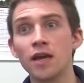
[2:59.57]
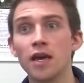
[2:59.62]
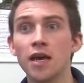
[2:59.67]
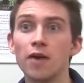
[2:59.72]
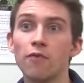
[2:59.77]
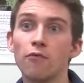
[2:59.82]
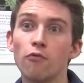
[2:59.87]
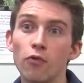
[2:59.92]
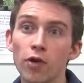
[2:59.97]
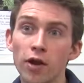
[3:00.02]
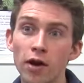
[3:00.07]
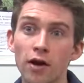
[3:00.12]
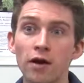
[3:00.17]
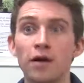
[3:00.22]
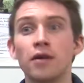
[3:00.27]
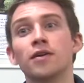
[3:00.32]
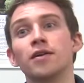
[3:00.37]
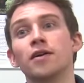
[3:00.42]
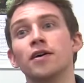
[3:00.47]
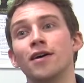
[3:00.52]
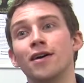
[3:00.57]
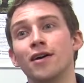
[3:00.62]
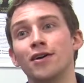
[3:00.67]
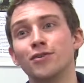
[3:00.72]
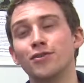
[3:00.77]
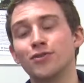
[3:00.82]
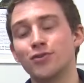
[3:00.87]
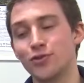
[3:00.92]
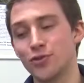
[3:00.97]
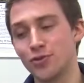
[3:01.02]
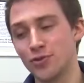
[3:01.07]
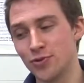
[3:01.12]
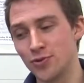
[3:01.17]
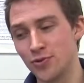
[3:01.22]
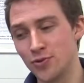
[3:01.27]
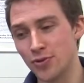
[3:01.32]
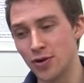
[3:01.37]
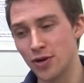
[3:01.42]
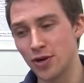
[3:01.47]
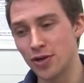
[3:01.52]
if we are
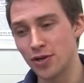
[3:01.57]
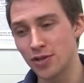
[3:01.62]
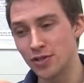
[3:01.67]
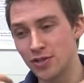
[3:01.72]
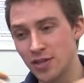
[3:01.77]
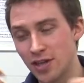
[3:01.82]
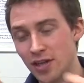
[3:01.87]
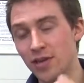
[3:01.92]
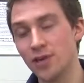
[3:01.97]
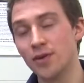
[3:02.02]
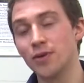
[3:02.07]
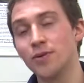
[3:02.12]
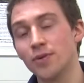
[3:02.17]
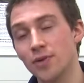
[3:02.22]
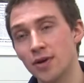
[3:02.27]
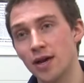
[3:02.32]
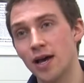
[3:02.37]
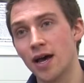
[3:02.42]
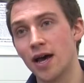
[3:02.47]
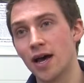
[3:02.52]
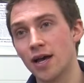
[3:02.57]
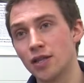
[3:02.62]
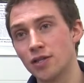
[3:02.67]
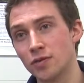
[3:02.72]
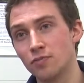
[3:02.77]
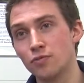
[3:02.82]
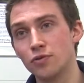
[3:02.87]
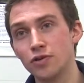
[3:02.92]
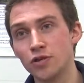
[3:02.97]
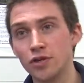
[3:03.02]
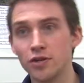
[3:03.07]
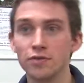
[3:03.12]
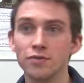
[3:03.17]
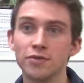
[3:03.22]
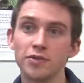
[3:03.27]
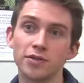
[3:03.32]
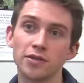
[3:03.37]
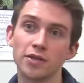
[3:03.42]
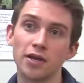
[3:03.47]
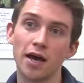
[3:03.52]
to continue to
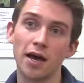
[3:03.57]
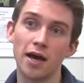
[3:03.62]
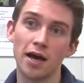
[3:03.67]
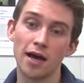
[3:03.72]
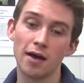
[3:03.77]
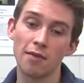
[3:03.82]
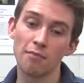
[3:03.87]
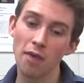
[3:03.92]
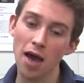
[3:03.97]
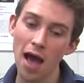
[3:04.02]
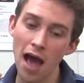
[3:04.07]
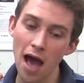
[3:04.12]
produce a